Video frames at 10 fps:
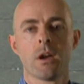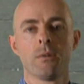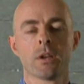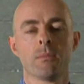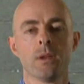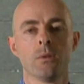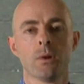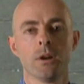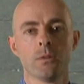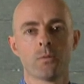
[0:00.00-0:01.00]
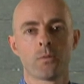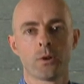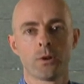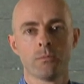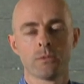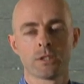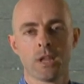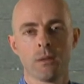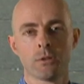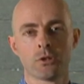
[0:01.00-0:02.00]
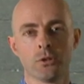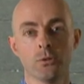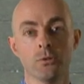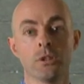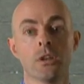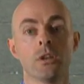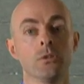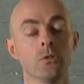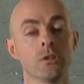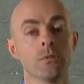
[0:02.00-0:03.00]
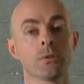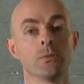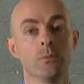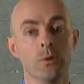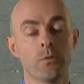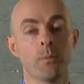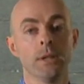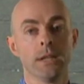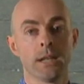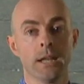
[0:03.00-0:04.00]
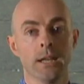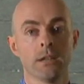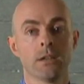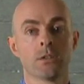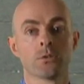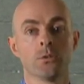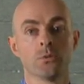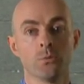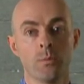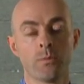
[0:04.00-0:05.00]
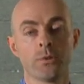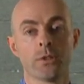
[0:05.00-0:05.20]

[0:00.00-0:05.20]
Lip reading: I recommend wearing firm, stable shoes, usually with a removable inlay, so there's room for